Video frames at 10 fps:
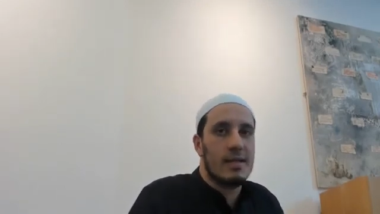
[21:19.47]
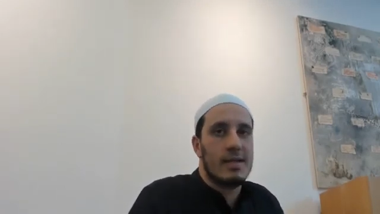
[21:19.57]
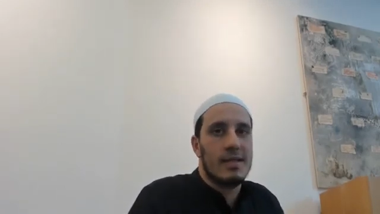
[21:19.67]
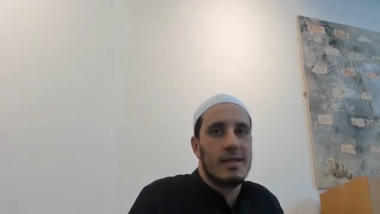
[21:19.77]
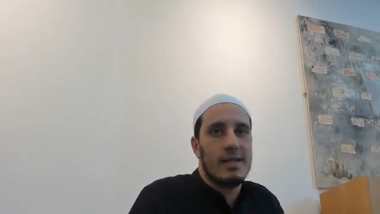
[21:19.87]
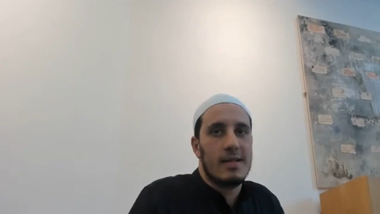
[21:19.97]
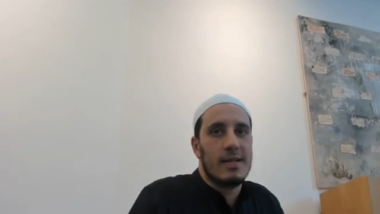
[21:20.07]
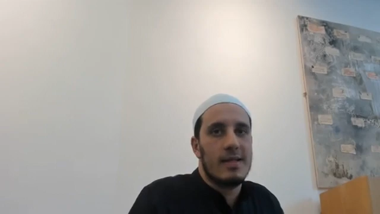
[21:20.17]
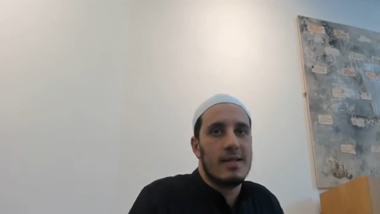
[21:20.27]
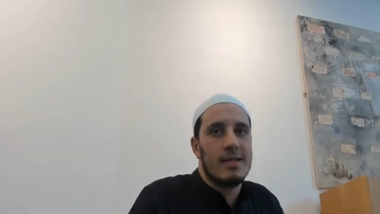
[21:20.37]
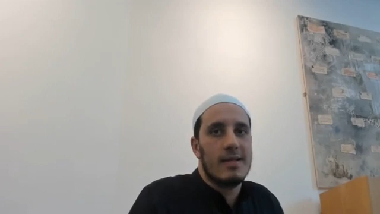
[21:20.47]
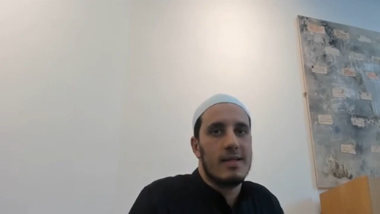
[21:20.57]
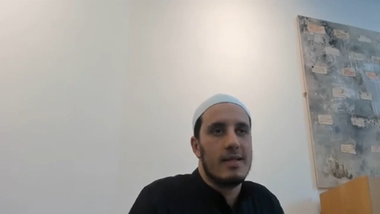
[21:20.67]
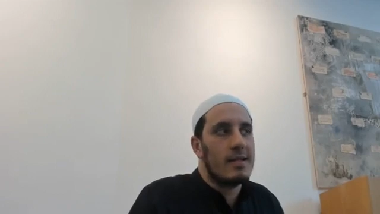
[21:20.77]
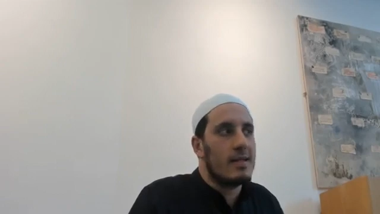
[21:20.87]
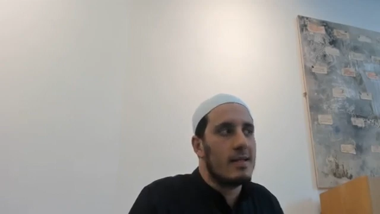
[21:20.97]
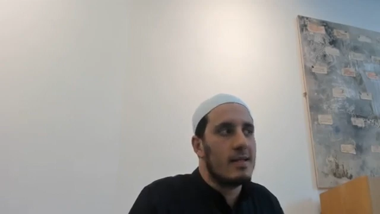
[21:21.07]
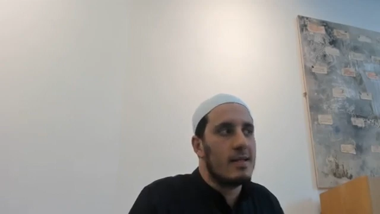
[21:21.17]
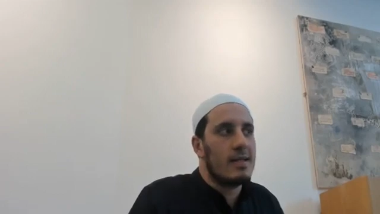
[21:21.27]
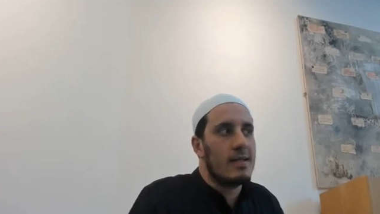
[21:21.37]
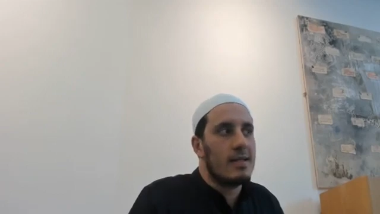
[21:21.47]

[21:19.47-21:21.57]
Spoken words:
Nobody speaks.